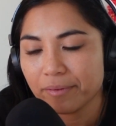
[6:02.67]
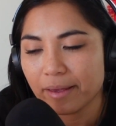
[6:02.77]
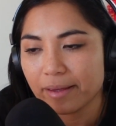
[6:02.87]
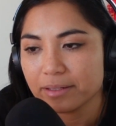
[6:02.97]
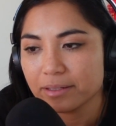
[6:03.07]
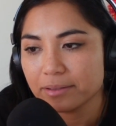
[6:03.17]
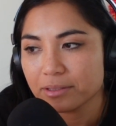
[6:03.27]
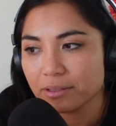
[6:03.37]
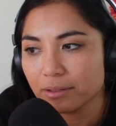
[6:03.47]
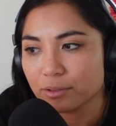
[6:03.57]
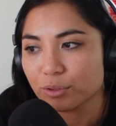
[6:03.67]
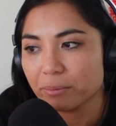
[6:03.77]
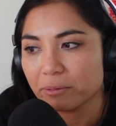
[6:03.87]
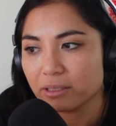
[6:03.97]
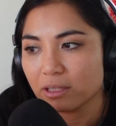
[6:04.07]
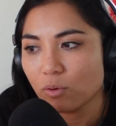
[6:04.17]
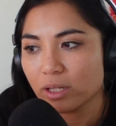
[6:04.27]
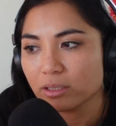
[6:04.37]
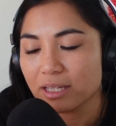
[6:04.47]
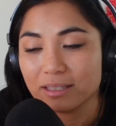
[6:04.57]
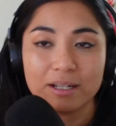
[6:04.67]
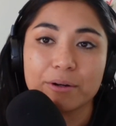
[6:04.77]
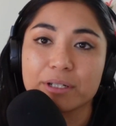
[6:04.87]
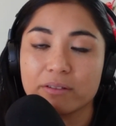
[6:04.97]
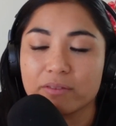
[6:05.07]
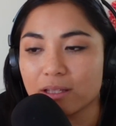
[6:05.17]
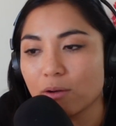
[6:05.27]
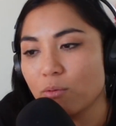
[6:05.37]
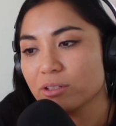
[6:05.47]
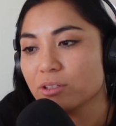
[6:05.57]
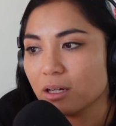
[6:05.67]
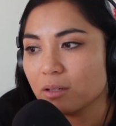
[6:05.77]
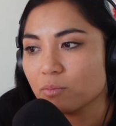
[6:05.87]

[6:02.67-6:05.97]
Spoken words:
and the script that they want and the narrative that they want to